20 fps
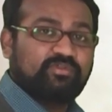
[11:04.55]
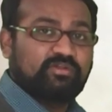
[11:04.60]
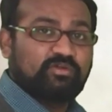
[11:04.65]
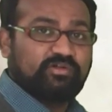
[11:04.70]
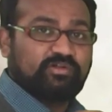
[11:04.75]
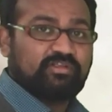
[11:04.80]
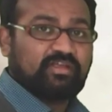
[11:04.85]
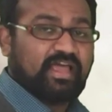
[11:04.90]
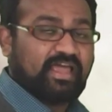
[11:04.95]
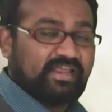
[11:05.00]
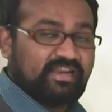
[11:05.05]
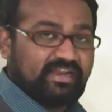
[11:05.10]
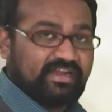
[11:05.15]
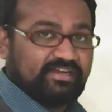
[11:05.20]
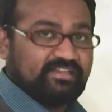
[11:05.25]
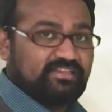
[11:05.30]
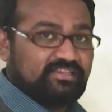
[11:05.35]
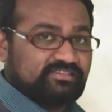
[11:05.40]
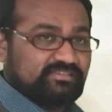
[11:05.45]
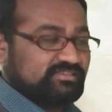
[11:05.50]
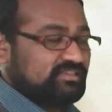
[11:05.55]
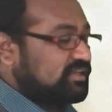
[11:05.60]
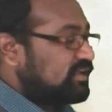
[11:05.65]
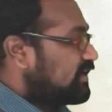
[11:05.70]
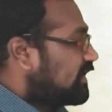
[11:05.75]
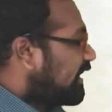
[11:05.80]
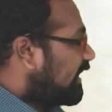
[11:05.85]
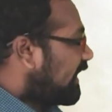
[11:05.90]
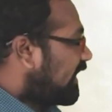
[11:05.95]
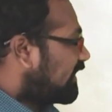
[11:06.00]
You need to highlight this,
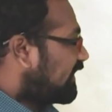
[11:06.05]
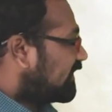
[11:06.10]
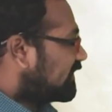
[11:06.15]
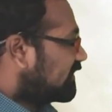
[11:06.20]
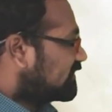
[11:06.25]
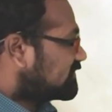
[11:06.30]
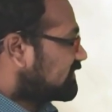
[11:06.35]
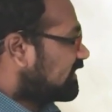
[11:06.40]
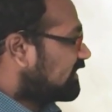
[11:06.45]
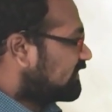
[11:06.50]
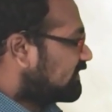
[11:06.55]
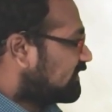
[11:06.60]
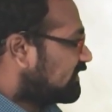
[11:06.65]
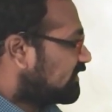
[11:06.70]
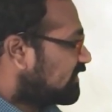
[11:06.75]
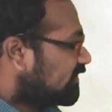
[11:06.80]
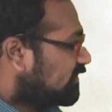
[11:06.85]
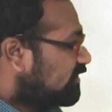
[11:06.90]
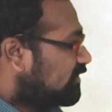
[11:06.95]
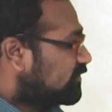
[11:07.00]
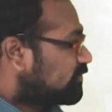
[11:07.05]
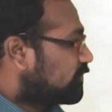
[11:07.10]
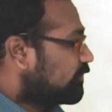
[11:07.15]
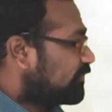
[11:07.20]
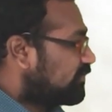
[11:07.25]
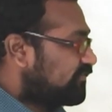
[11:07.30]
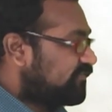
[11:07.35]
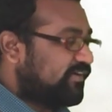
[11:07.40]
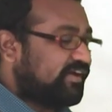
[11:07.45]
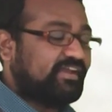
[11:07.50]
and at the center you
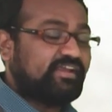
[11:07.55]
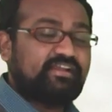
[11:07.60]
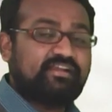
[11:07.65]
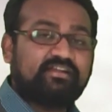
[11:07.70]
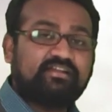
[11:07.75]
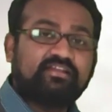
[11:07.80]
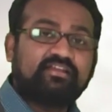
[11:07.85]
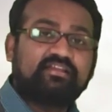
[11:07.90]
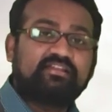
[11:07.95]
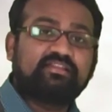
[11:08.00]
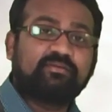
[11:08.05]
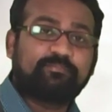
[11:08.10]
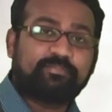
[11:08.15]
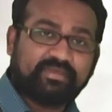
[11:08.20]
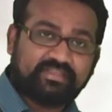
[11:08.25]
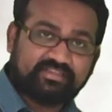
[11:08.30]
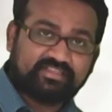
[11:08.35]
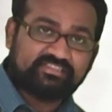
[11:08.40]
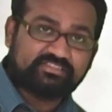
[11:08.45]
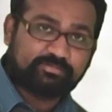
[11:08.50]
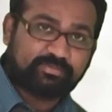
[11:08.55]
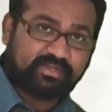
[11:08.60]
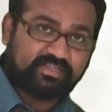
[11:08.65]
will find the pith is